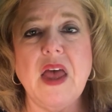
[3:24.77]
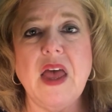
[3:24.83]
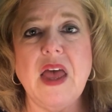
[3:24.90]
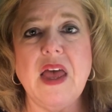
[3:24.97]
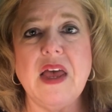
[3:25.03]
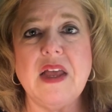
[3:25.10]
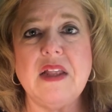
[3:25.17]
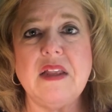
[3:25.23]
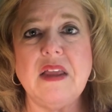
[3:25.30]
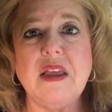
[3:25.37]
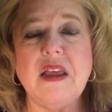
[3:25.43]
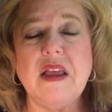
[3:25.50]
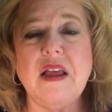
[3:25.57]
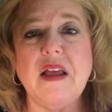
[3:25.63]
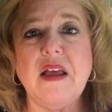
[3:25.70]
And
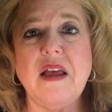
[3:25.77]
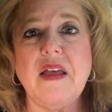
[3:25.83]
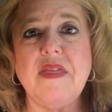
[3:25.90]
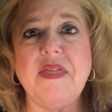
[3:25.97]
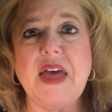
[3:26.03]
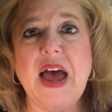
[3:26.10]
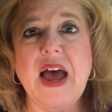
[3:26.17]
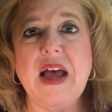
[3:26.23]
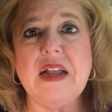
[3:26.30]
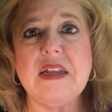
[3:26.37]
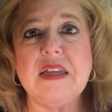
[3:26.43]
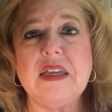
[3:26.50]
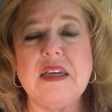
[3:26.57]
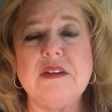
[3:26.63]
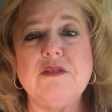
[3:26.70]

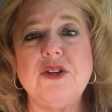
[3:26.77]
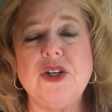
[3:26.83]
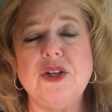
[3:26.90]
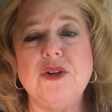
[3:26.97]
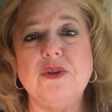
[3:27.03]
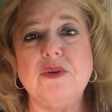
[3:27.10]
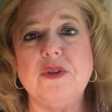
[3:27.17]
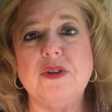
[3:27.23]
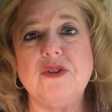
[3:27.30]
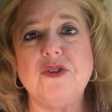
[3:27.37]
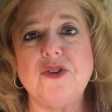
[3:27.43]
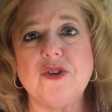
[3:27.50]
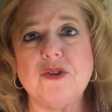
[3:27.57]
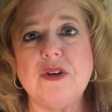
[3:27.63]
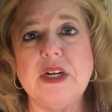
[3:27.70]
that gives you the
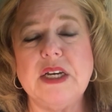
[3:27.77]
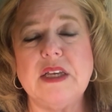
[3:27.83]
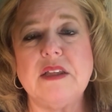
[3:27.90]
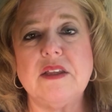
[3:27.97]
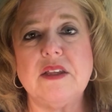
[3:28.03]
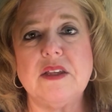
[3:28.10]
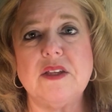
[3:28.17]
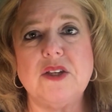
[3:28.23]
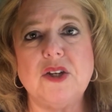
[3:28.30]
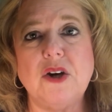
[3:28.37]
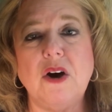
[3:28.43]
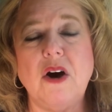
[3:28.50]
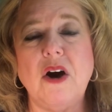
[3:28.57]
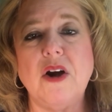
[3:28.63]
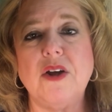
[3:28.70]
strength
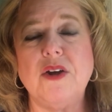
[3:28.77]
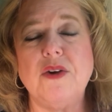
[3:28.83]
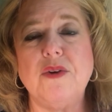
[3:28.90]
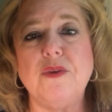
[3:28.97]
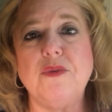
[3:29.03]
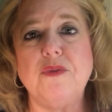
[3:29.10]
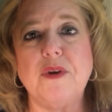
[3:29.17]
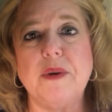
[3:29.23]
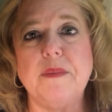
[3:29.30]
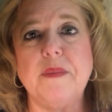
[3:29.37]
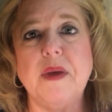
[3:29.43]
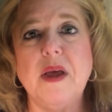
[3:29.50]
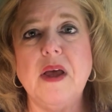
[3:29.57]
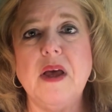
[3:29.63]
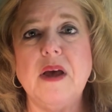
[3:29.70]
to argue
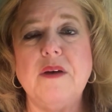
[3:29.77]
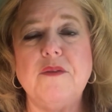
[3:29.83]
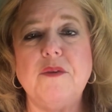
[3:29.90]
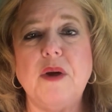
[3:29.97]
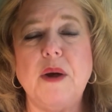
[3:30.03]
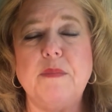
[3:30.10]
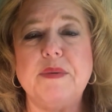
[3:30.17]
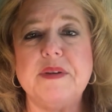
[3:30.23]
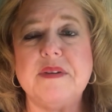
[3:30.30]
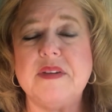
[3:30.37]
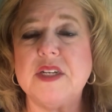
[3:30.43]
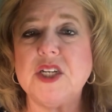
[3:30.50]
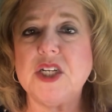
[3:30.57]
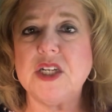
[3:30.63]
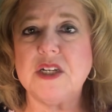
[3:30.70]
from a
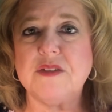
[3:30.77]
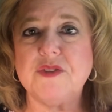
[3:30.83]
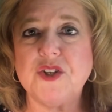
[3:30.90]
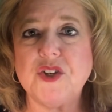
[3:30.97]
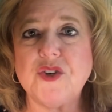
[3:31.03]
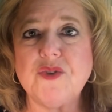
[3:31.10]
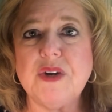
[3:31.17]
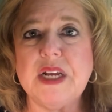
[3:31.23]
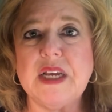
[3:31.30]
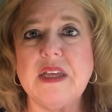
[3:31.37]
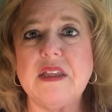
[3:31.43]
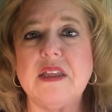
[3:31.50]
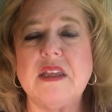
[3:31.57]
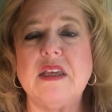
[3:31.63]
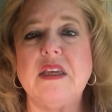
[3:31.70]
position of
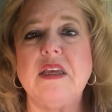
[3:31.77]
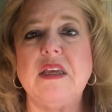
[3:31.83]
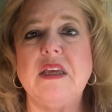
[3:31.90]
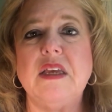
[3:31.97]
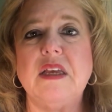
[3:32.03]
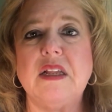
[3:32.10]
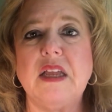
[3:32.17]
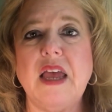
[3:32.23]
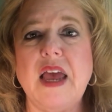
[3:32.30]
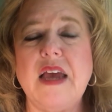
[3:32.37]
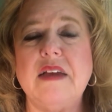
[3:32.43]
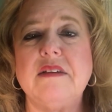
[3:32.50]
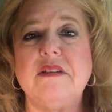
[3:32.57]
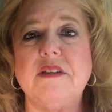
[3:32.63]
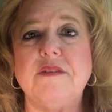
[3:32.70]
strength in
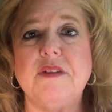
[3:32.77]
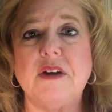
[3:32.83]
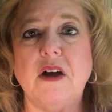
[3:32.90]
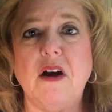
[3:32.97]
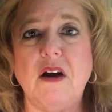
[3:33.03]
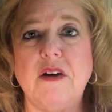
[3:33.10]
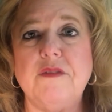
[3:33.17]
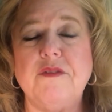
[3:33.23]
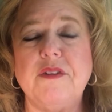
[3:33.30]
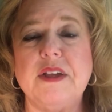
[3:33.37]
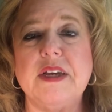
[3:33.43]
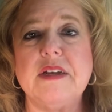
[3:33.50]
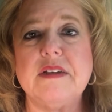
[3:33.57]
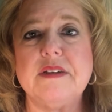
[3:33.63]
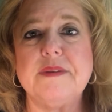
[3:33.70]
case of a
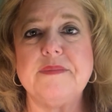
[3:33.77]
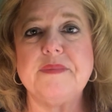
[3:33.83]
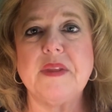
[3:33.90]
conflict.